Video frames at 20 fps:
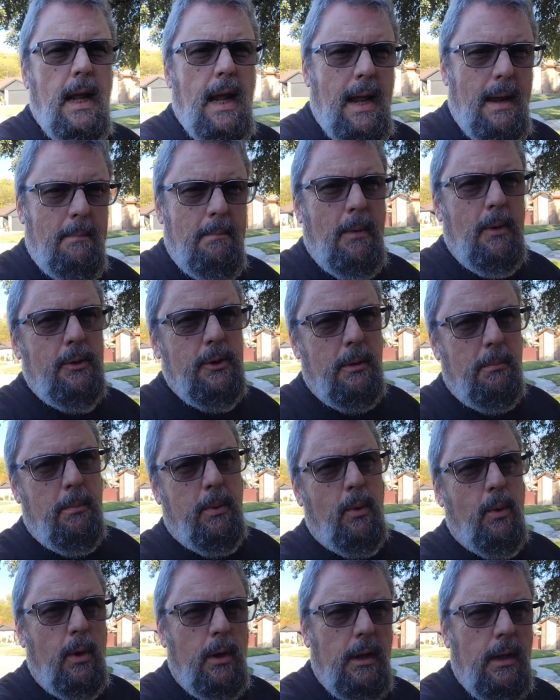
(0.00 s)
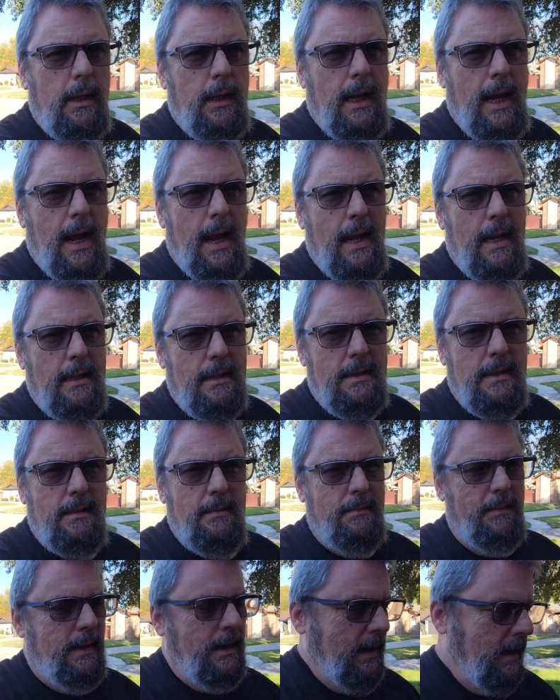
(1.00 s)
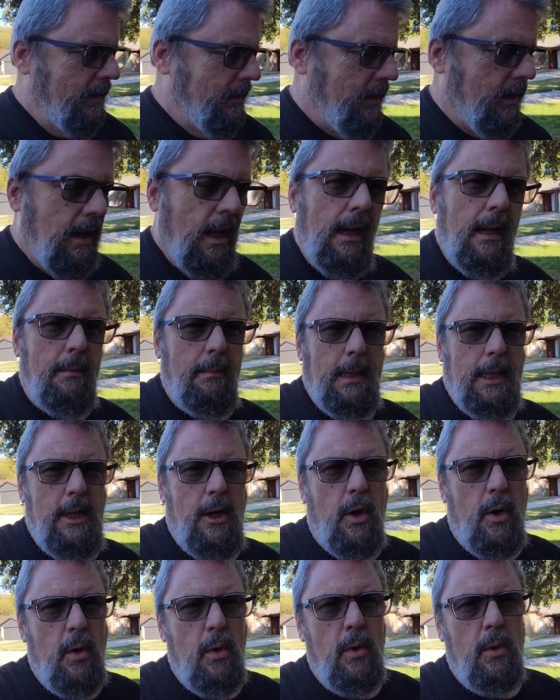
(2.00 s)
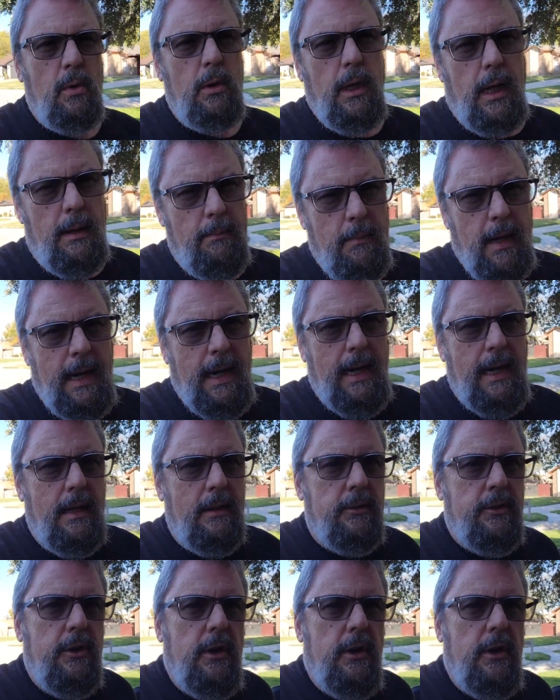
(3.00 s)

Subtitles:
And most importantly, guys, they're not going to be cold and my hands